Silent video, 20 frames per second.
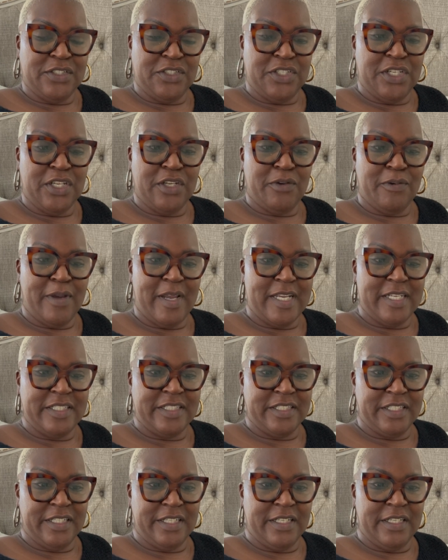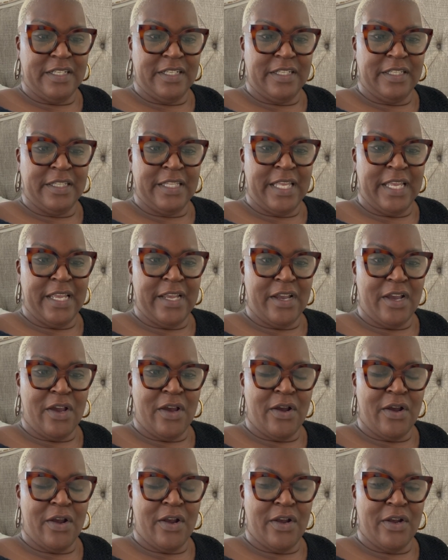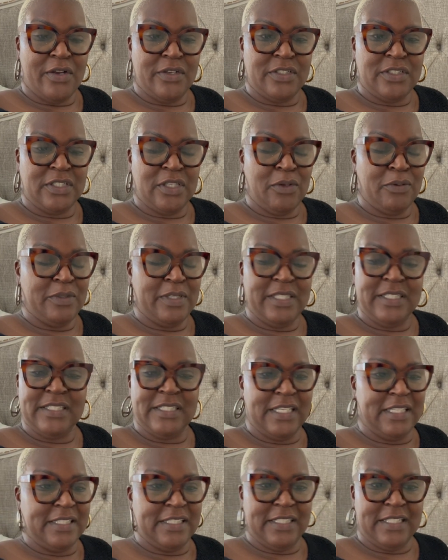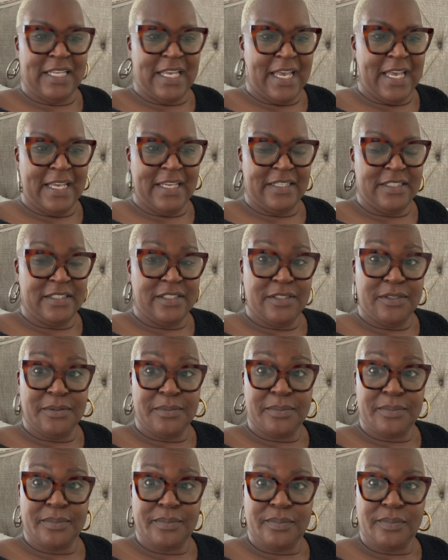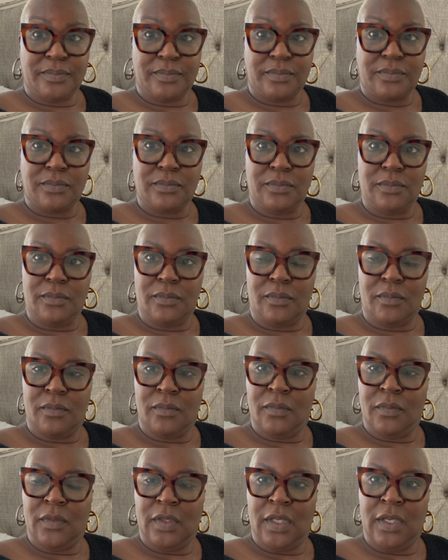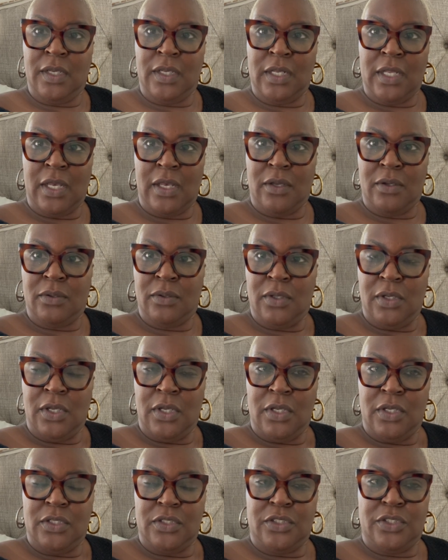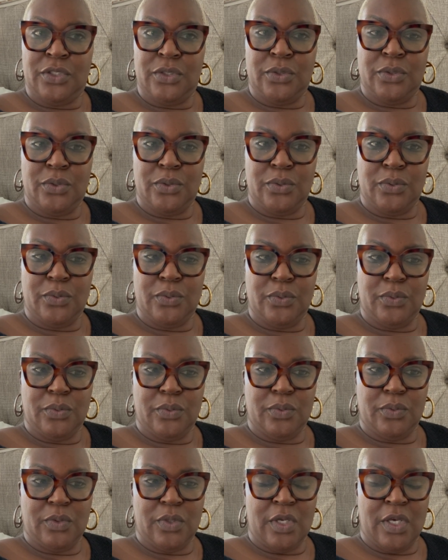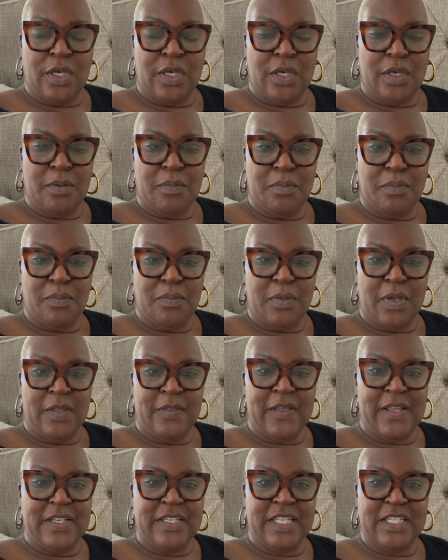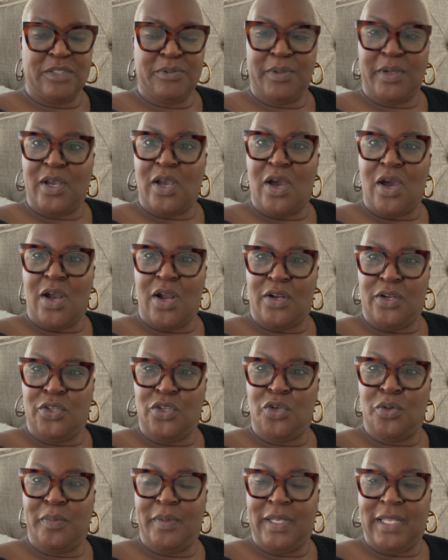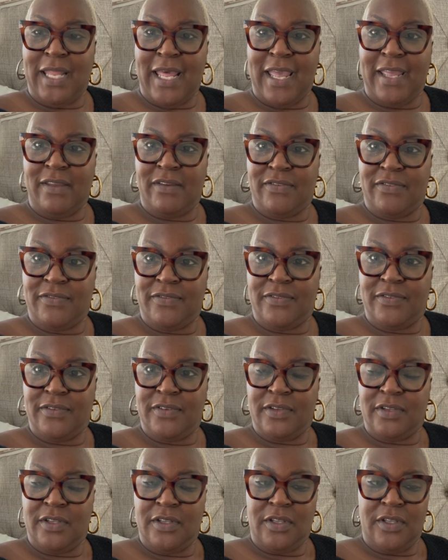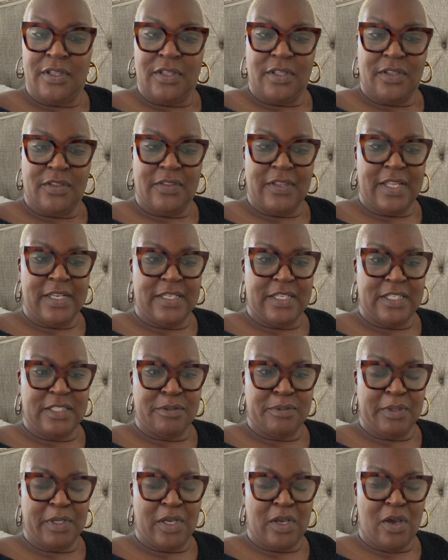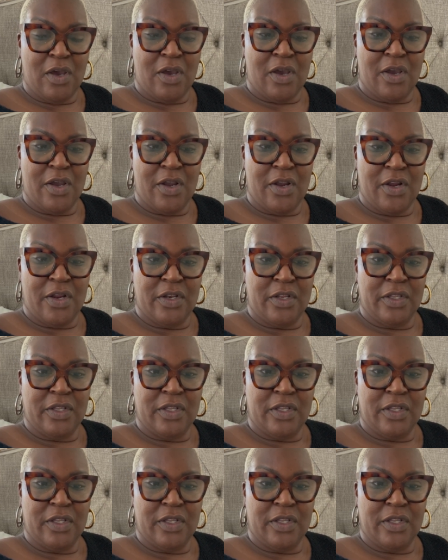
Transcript: generation, they are so desensitized, you know, to and they disregard human life. They disregard